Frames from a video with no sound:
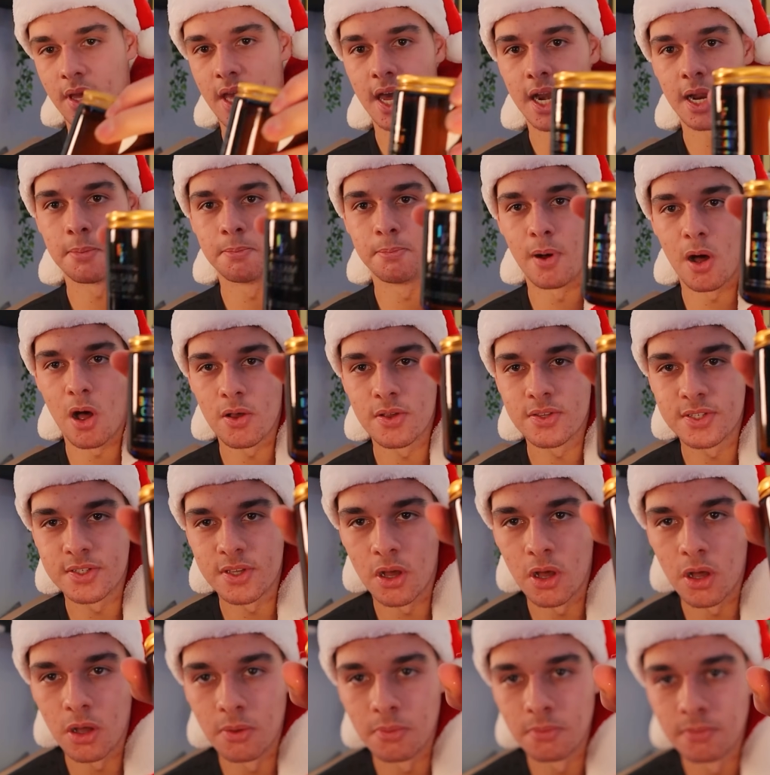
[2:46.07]
We got a
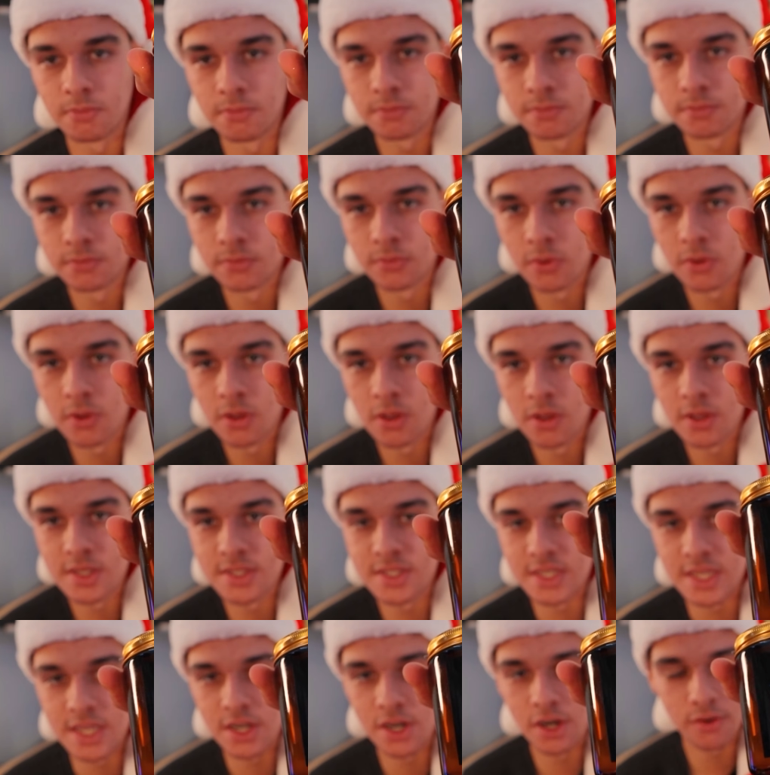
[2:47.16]
balsam
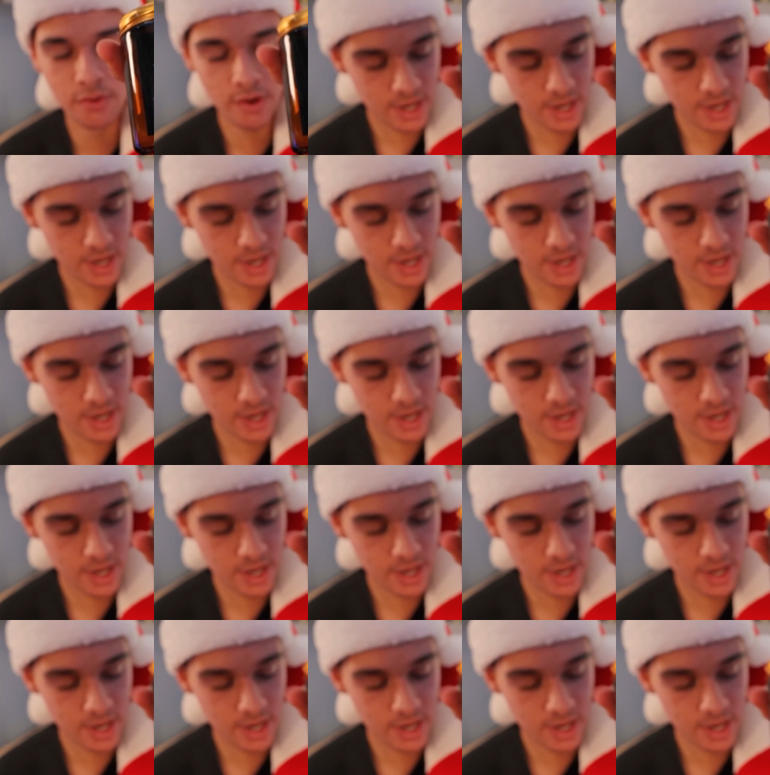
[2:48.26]
cedar